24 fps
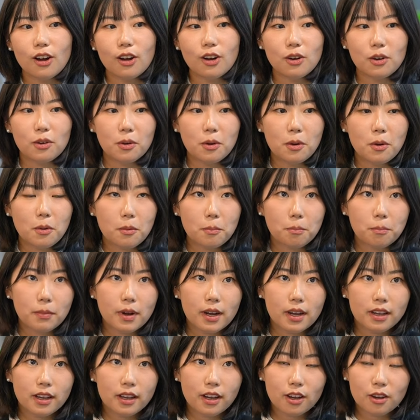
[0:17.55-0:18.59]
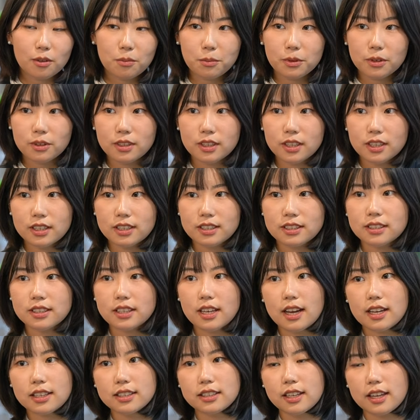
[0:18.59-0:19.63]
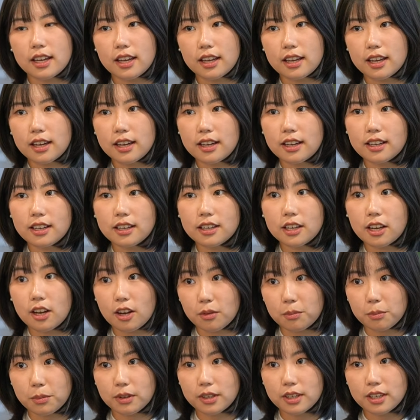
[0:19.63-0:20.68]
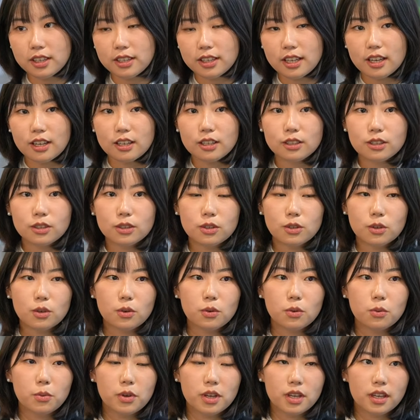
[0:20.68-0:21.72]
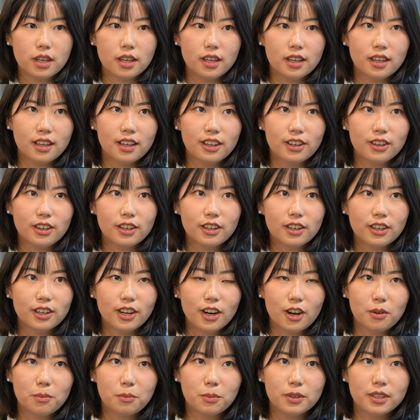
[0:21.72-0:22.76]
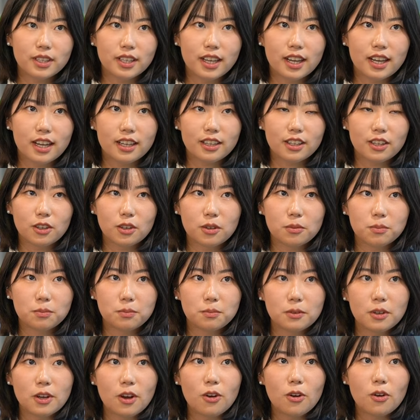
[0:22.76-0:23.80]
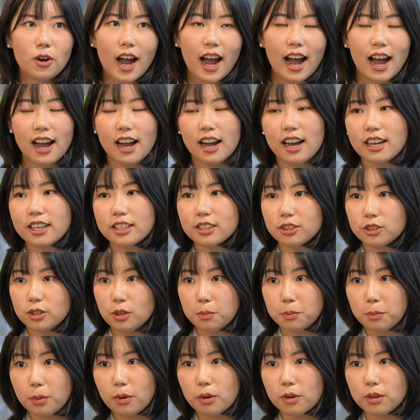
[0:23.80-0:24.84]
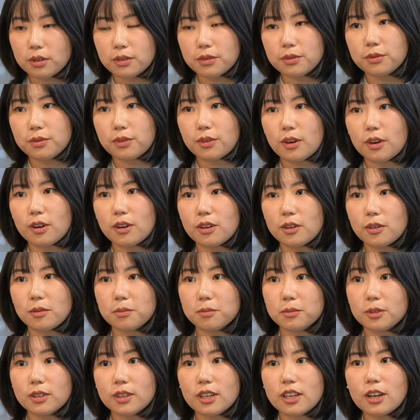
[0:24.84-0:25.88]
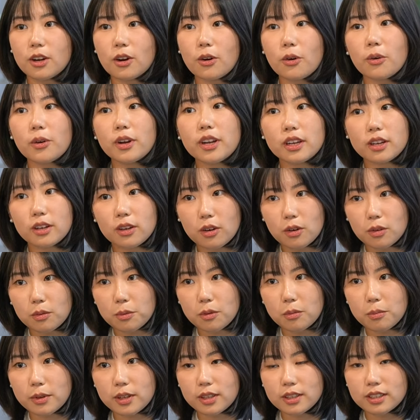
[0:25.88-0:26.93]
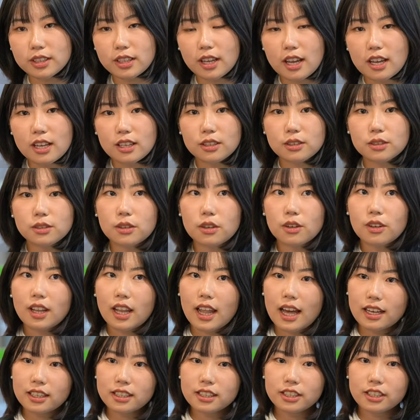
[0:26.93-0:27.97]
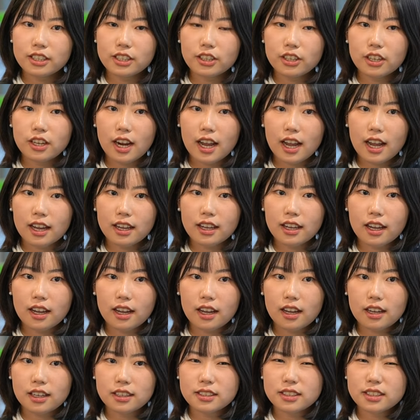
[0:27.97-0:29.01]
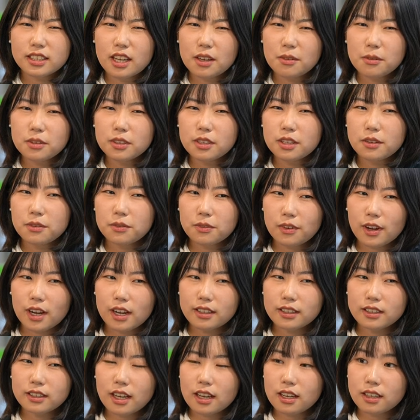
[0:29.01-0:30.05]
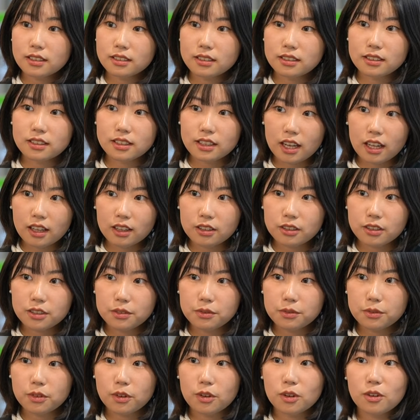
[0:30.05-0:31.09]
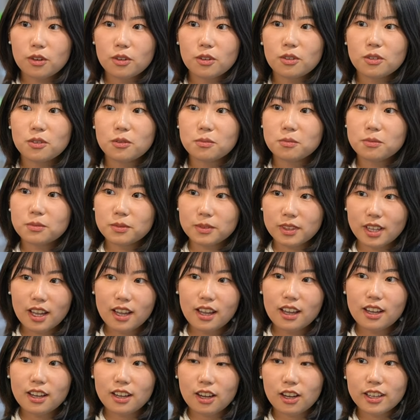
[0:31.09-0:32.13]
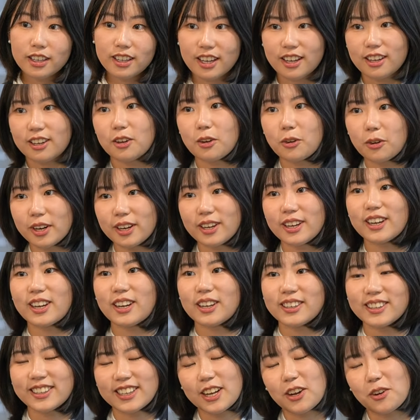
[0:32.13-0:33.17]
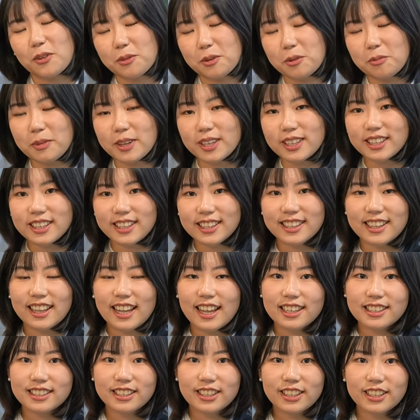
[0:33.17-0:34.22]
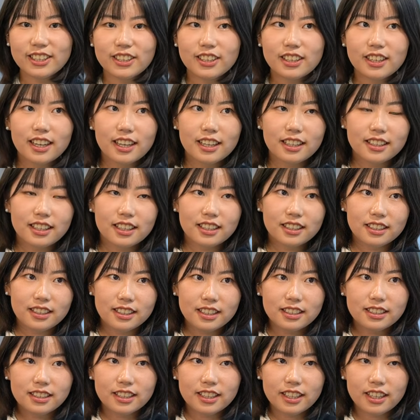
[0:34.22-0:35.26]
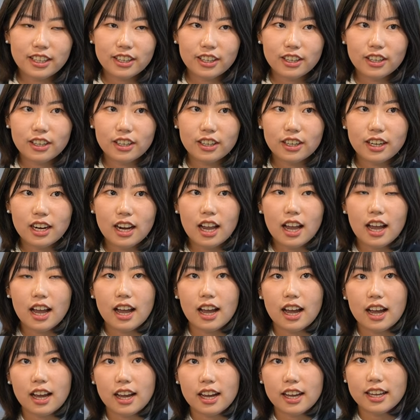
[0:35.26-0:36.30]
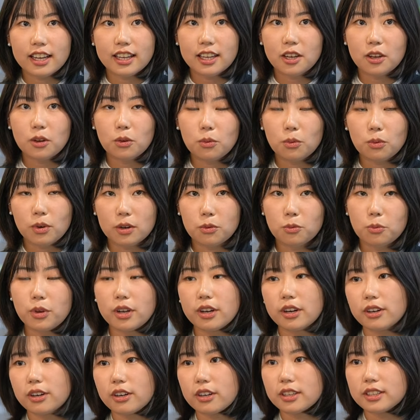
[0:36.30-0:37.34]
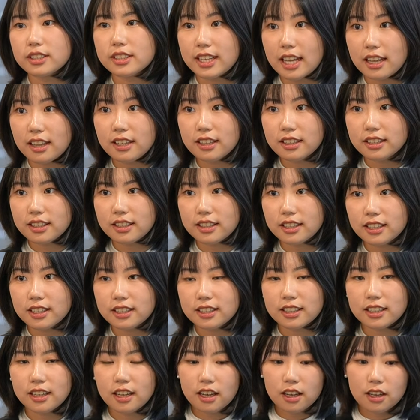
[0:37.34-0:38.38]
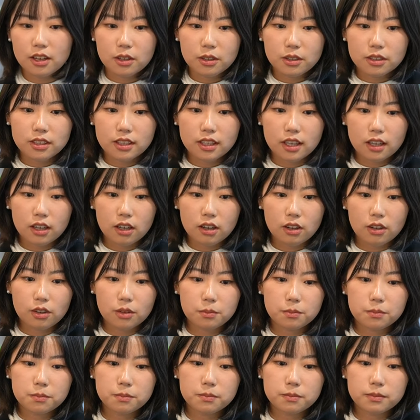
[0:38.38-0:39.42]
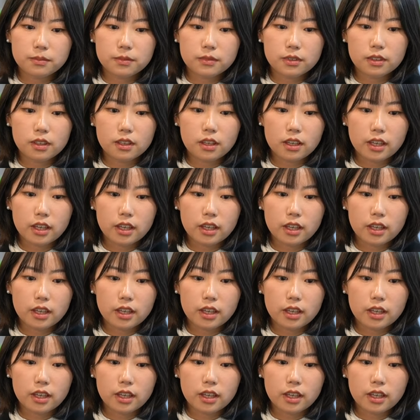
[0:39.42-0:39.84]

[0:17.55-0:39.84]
Oh, my company is SaaS AI company. So we're company kind of high support from Korean government. So last year I got seventy-five thousand dollars from nice. yeah Korean government last year, and then this year I we are selected um,